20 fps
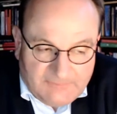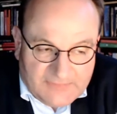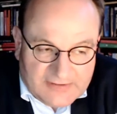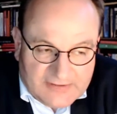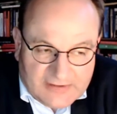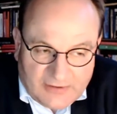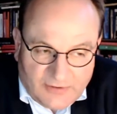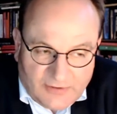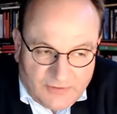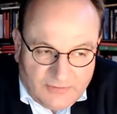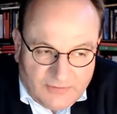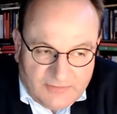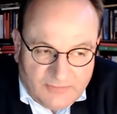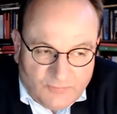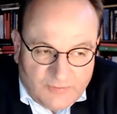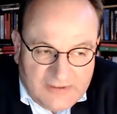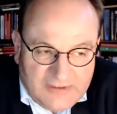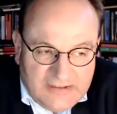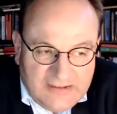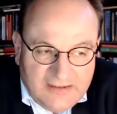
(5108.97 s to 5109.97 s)
So
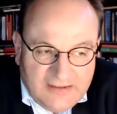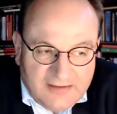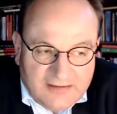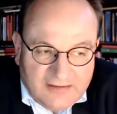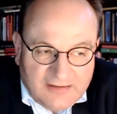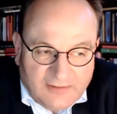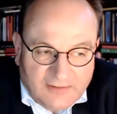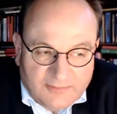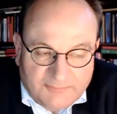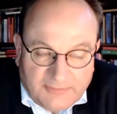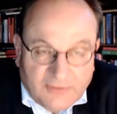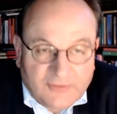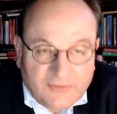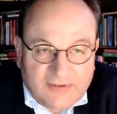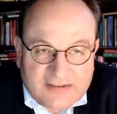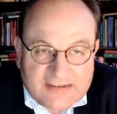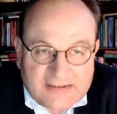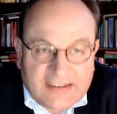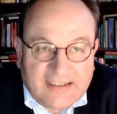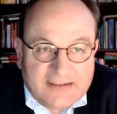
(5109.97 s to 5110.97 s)
we need on
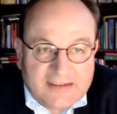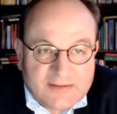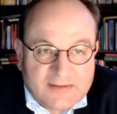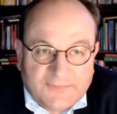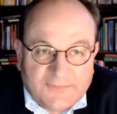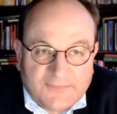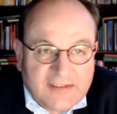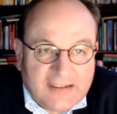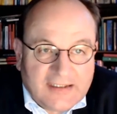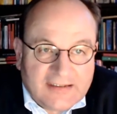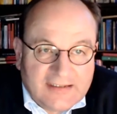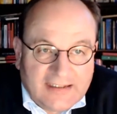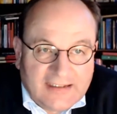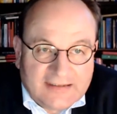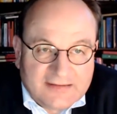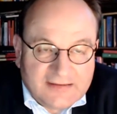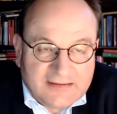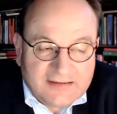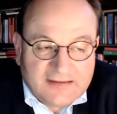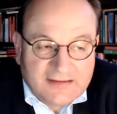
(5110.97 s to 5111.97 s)
both sides of the
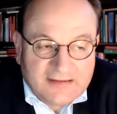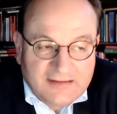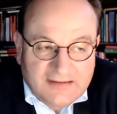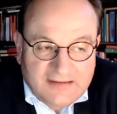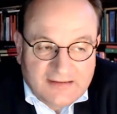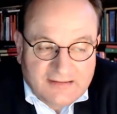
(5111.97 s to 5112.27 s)
Atlantic